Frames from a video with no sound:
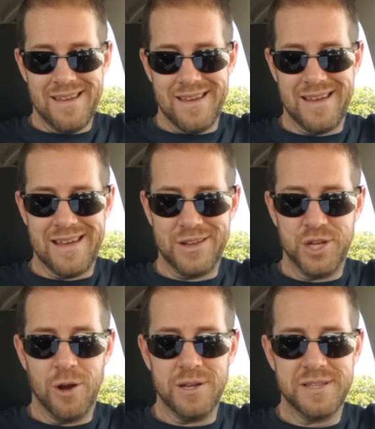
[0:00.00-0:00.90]
Uh,
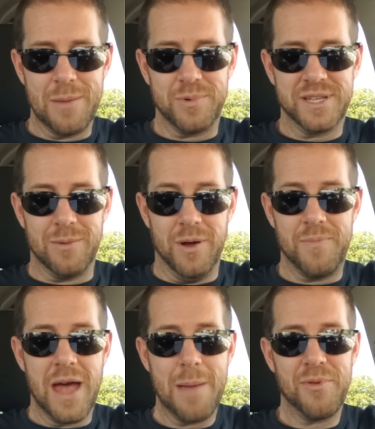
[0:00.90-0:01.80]
she already slept with someone.
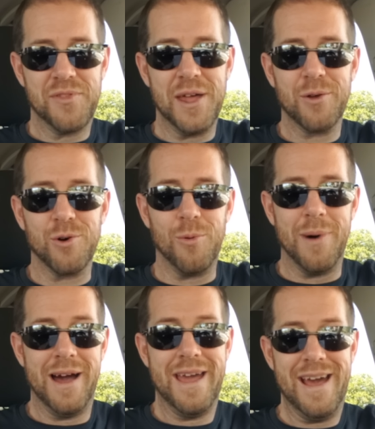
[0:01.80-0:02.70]
Hypothetical
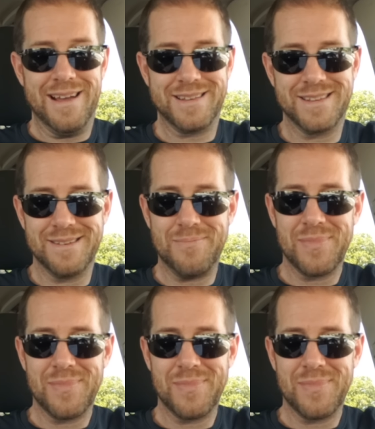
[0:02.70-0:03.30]
my ass.